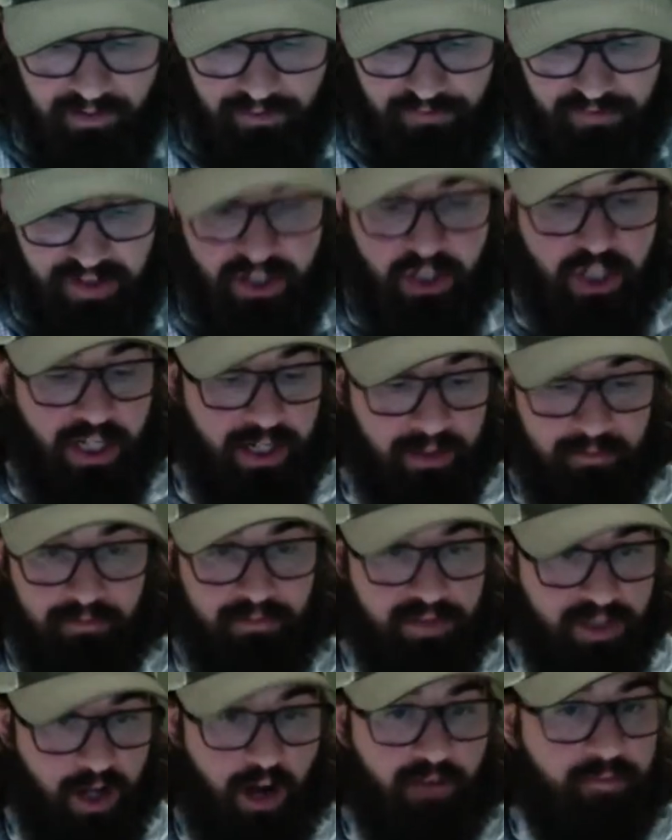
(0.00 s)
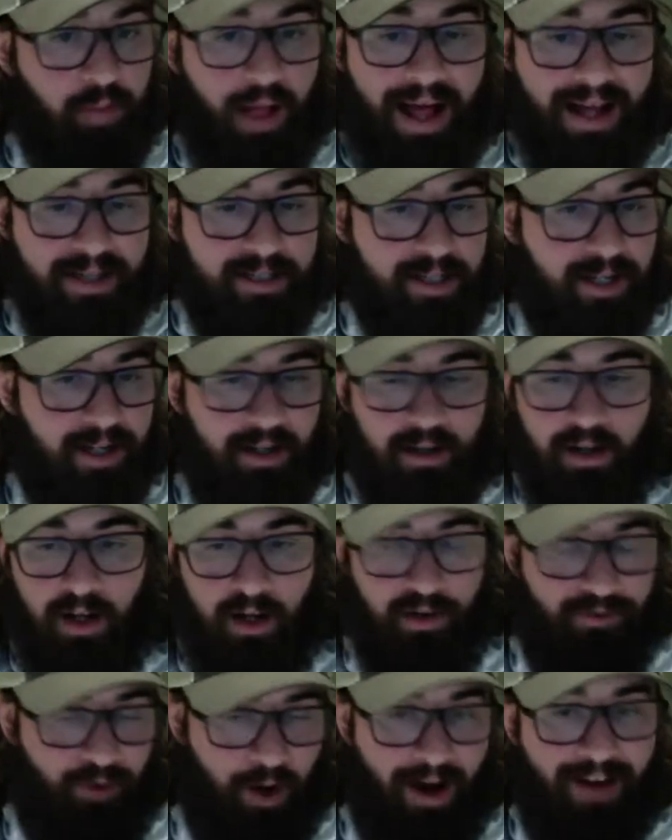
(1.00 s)
fishing soft plastic
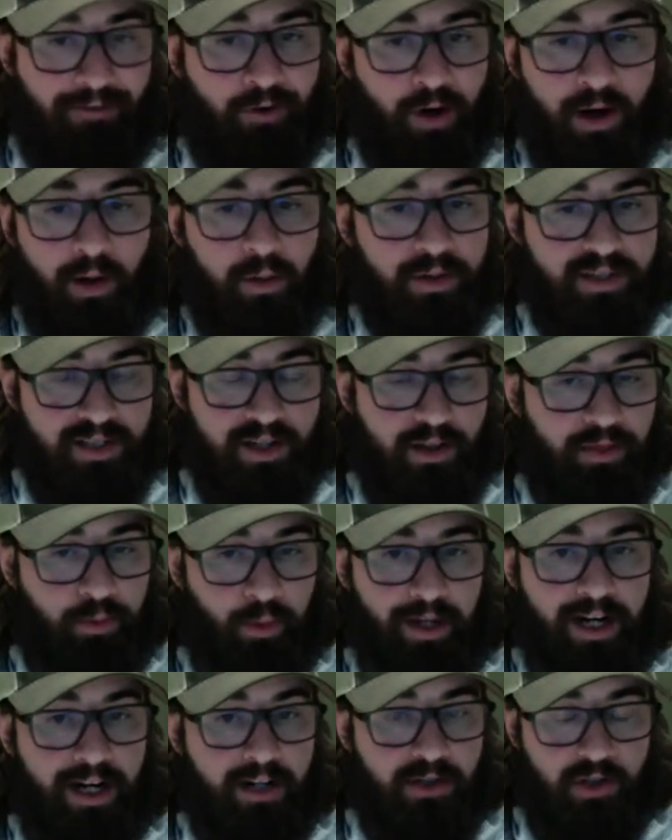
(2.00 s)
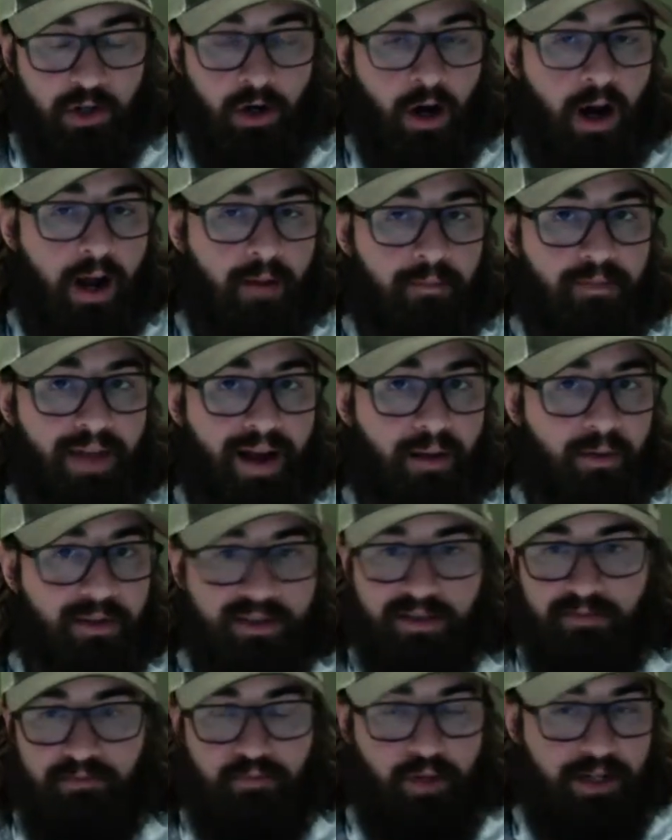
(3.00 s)
forever it was the three inch grub that
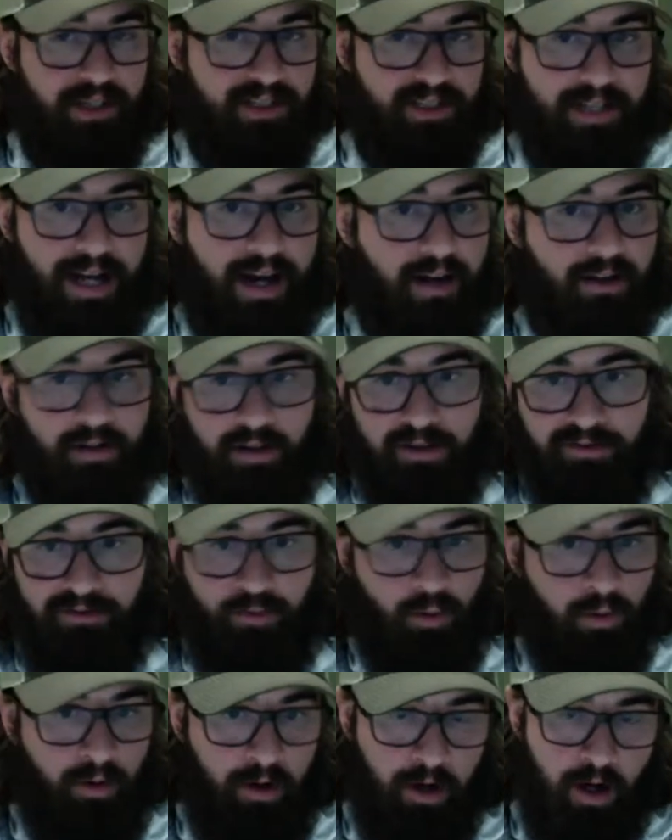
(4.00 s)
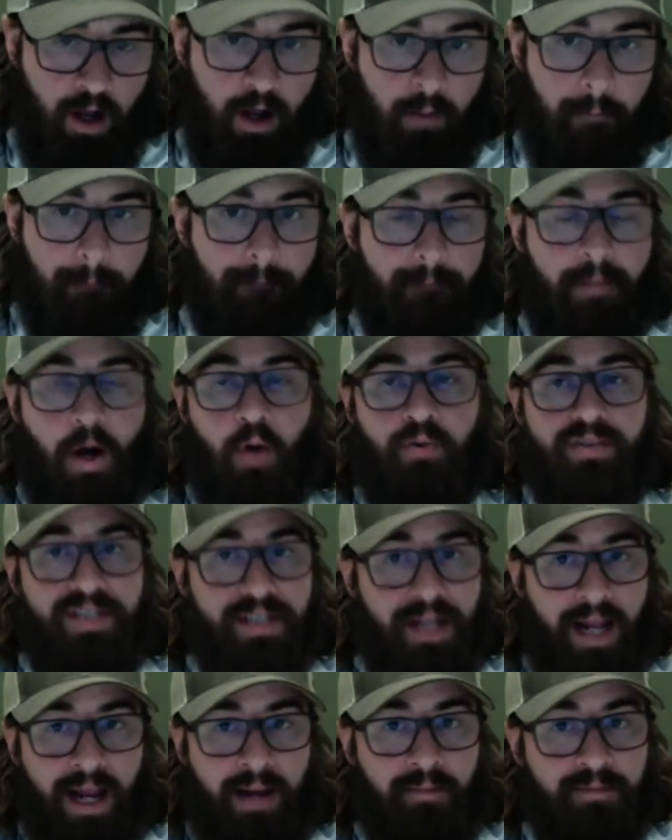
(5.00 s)
was pretty standard for
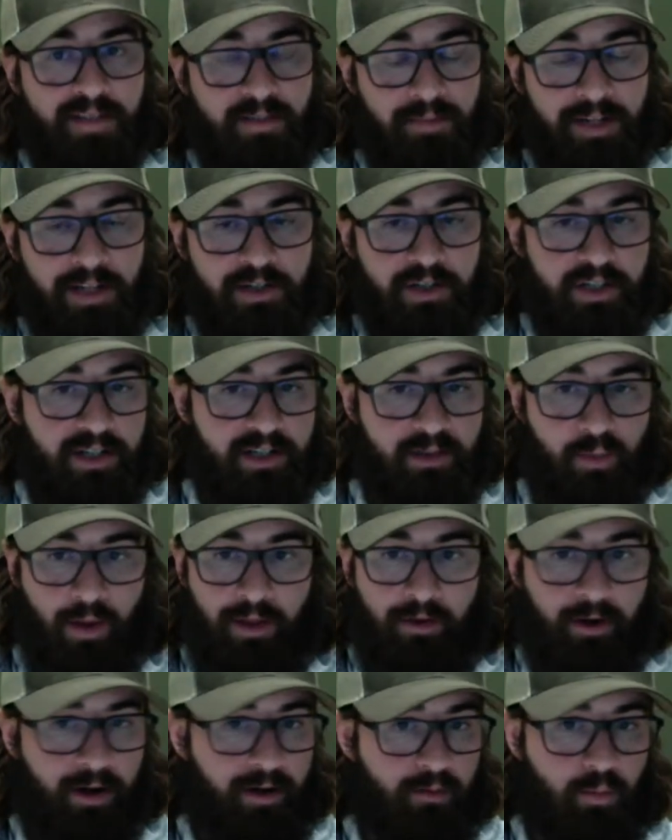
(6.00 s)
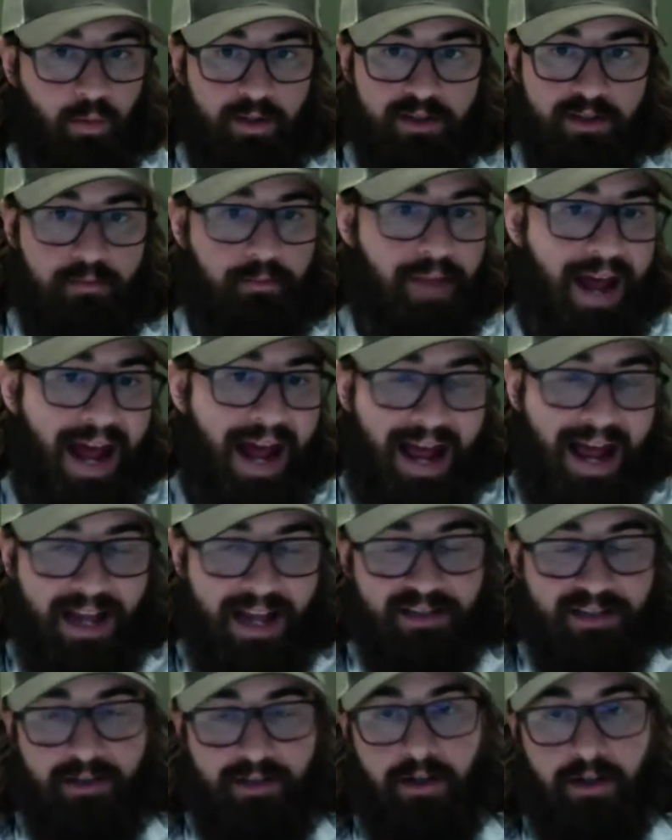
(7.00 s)
most game species whether it was
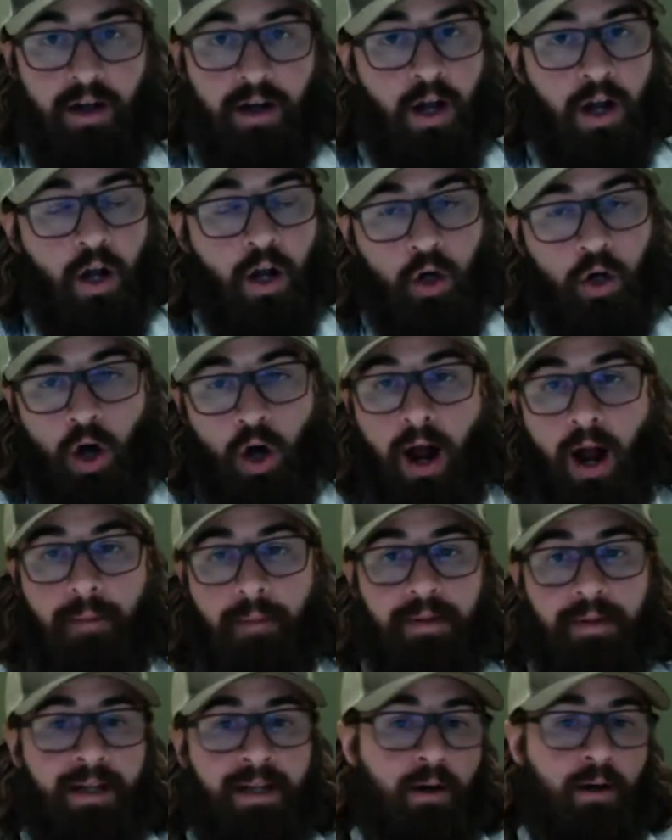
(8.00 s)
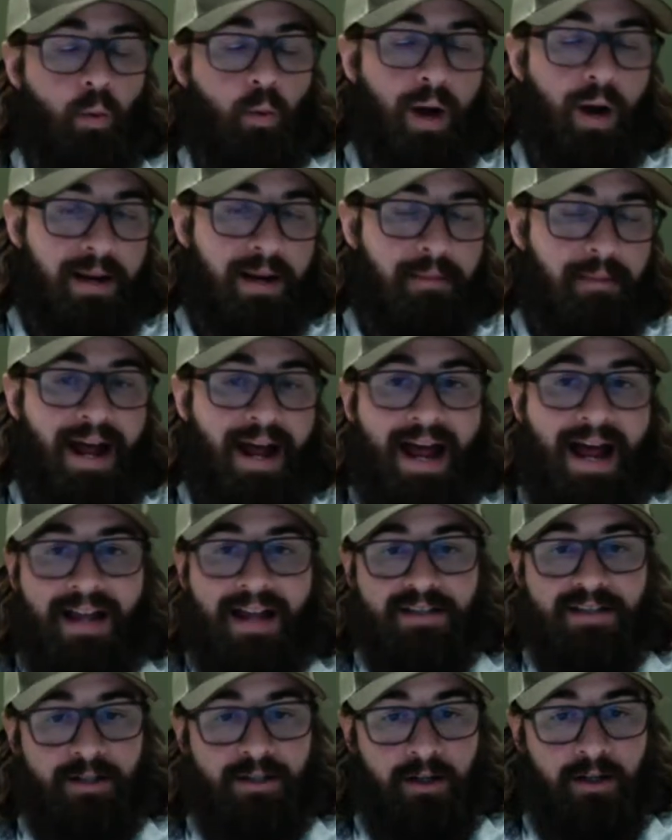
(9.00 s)
bass or crappie or white
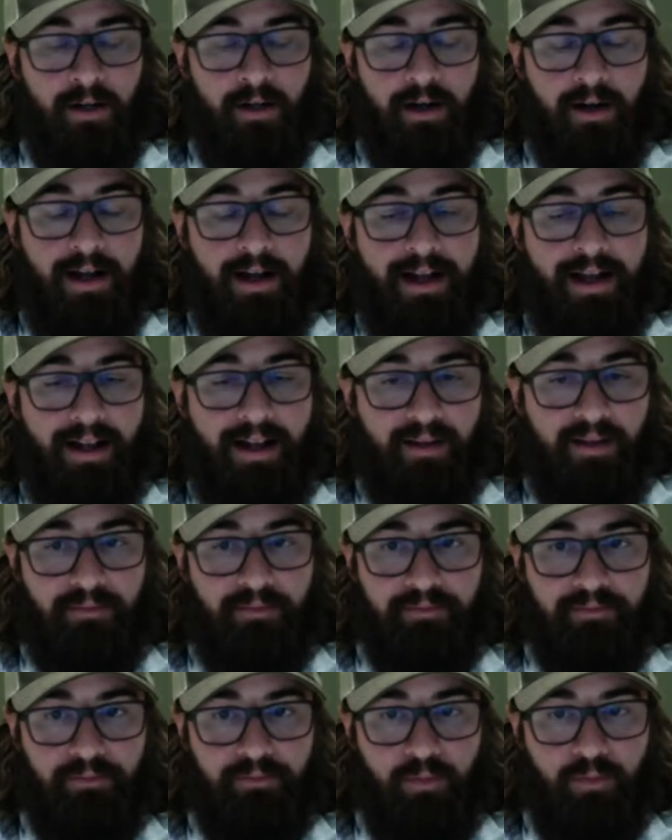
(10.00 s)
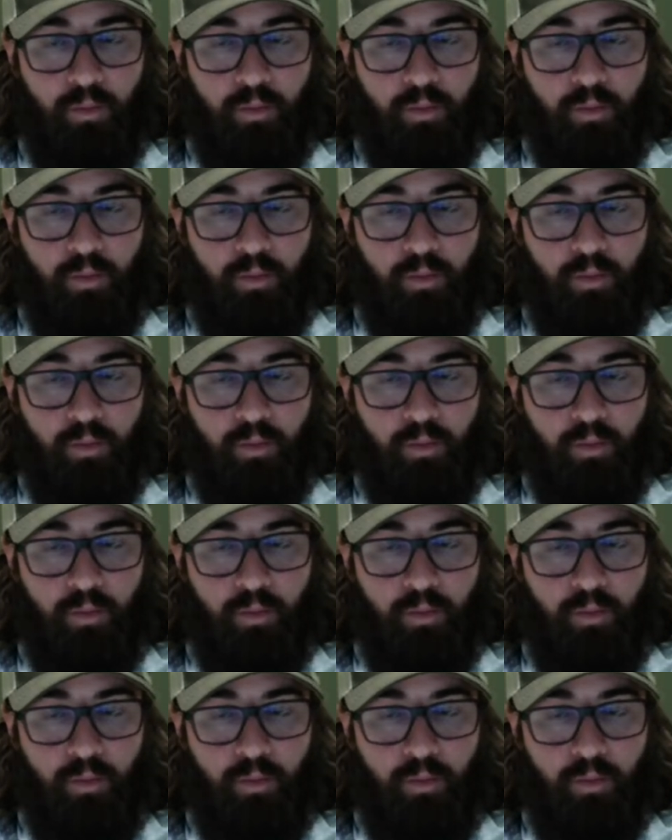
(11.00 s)
bass or um,